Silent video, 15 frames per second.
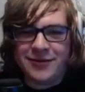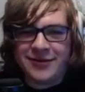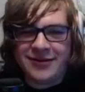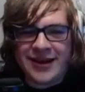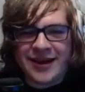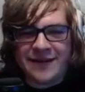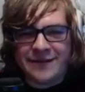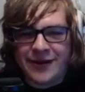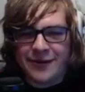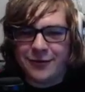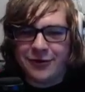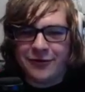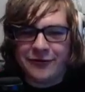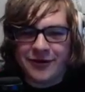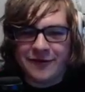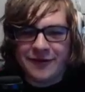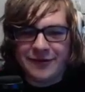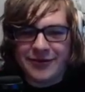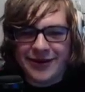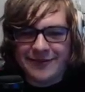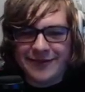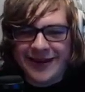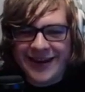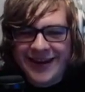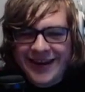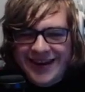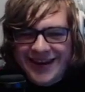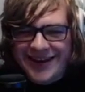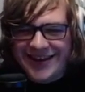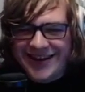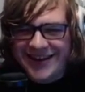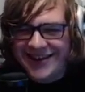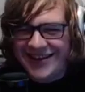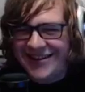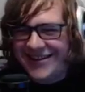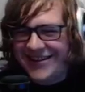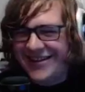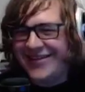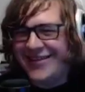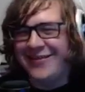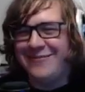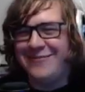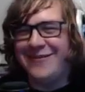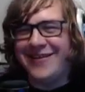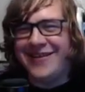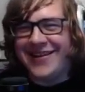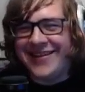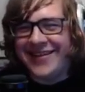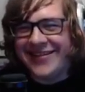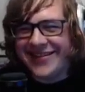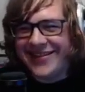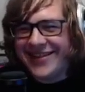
least half my wardrobe from them at this point.